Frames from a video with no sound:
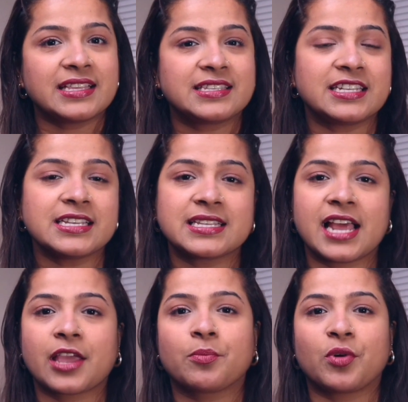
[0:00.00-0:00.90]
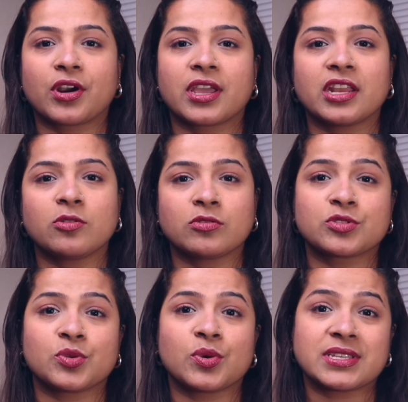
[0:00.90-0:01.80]
In cities like Bergen,
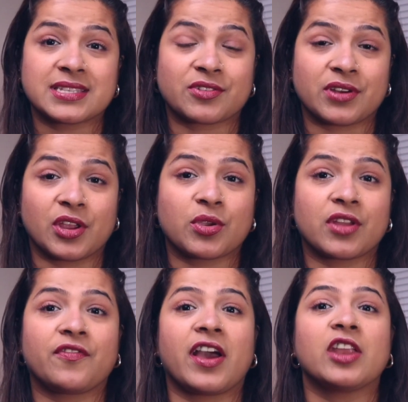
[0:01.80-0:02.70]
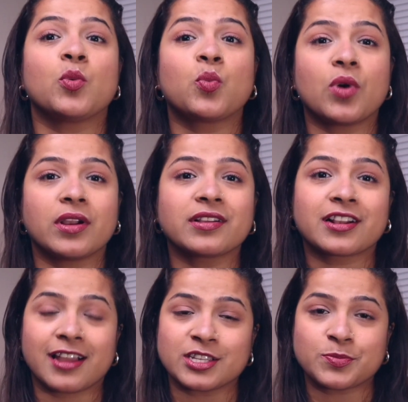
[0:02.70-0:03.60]
Oslo, etc., you can find
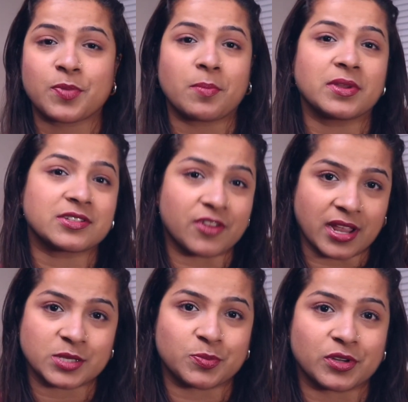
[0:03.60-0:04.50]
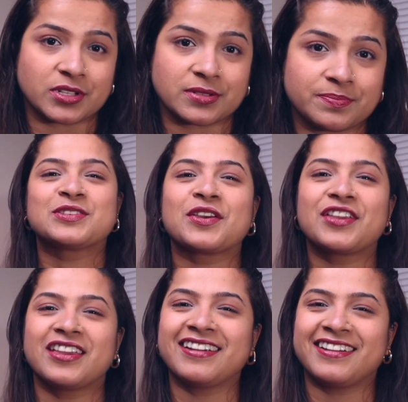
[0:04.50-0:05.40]
world-class public transport.
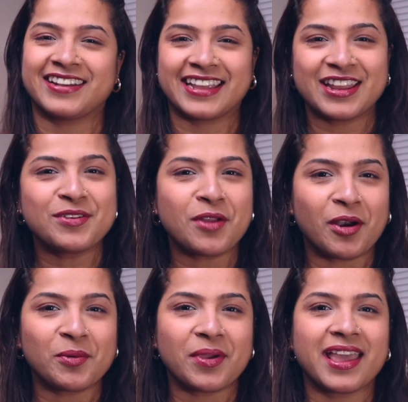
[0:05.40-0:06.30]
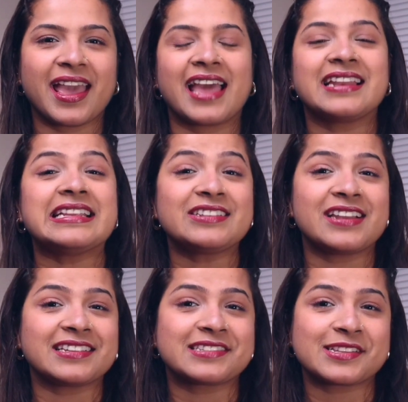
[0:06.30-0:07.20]
So here in Norway, an
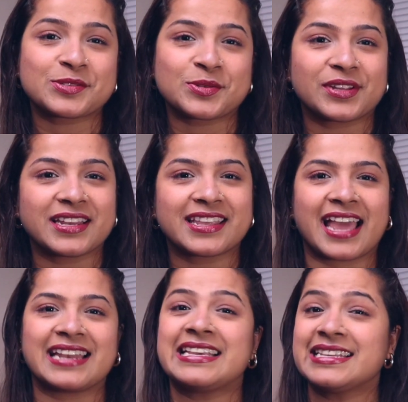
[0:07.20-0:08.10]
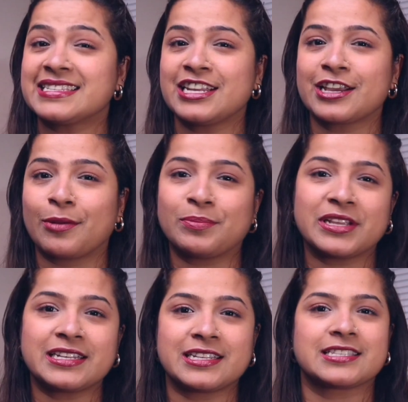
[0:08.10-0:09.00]
international student can easily
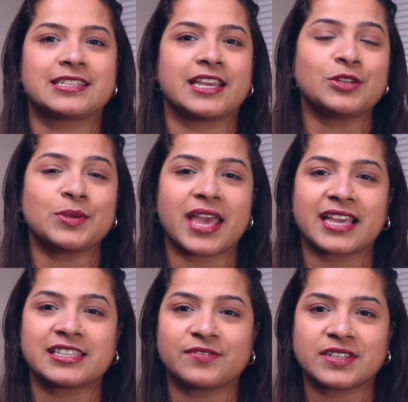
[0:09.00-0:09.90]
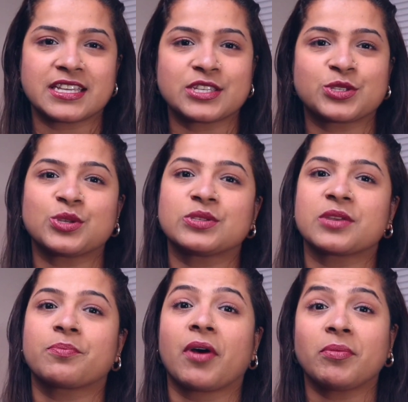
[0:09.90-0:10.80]
complete his day-to-day activities
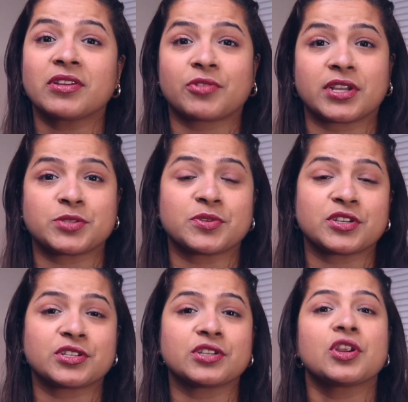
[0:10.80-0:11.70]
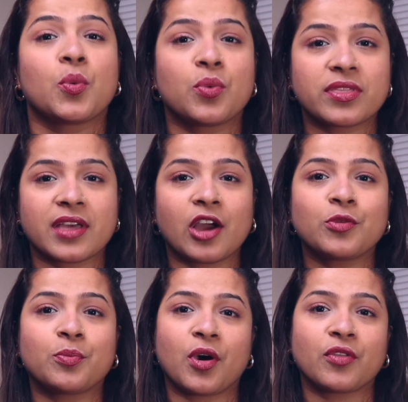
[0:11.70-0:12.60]
using public transportation
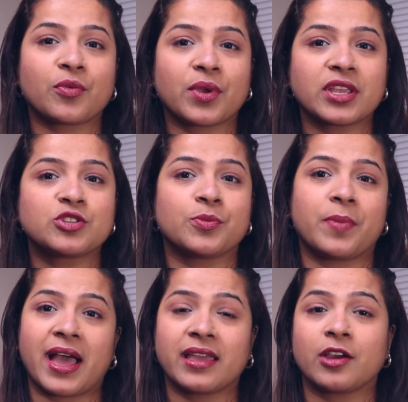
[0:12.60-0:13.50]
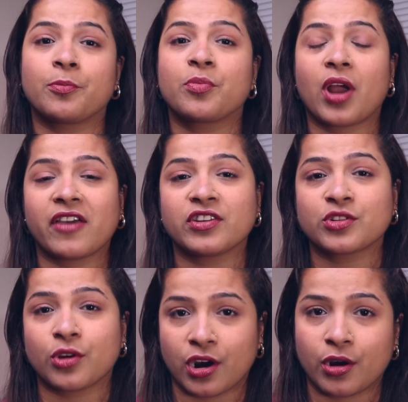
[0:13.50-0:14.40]
without bothering to buy a
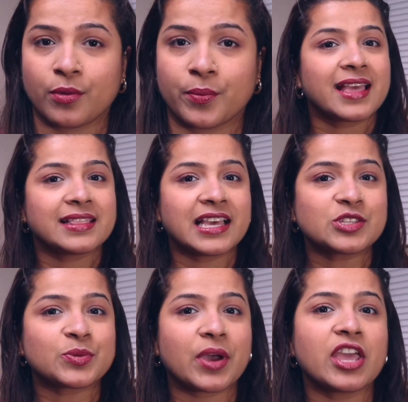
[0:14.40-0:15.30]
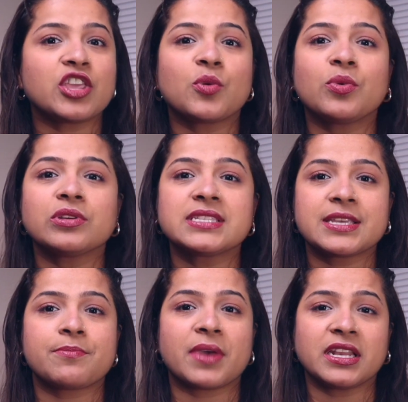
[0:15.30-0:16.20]
private car. That's why you won't
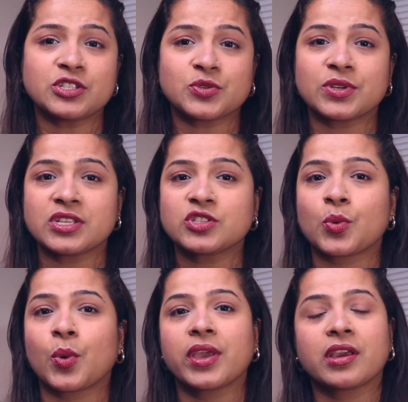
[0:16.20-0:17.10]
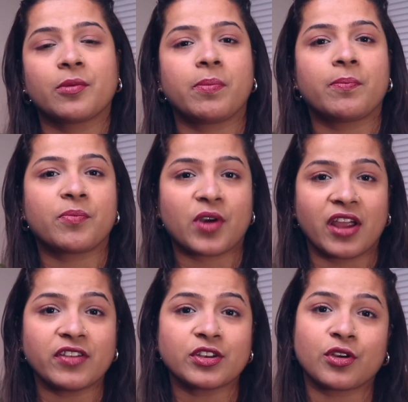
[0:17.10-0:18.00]
see many students owning a
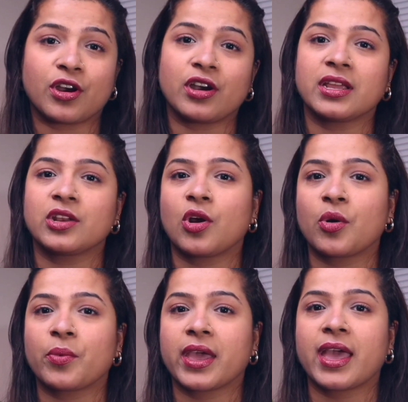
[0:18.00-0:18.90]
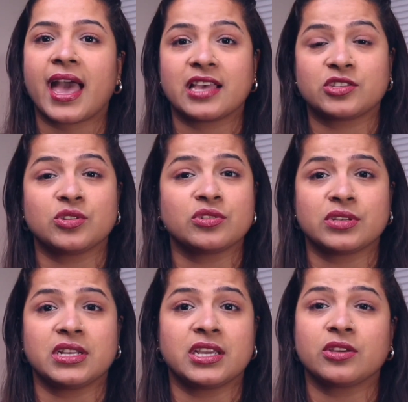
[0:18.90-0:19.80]
private car in Norway, as
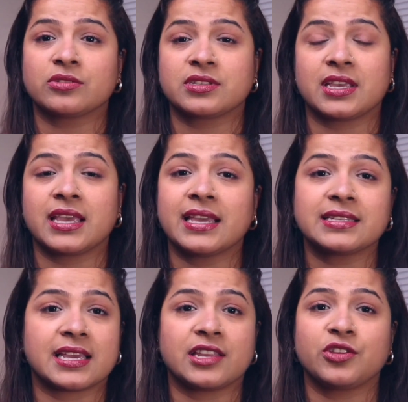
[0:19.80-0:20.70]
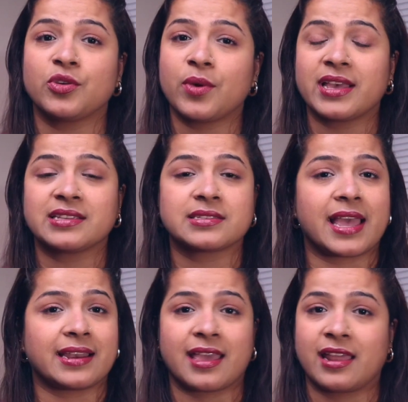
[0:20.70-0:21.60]
usually you see it in US
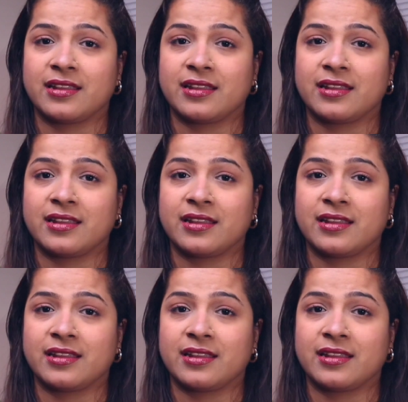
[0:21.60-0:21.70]
and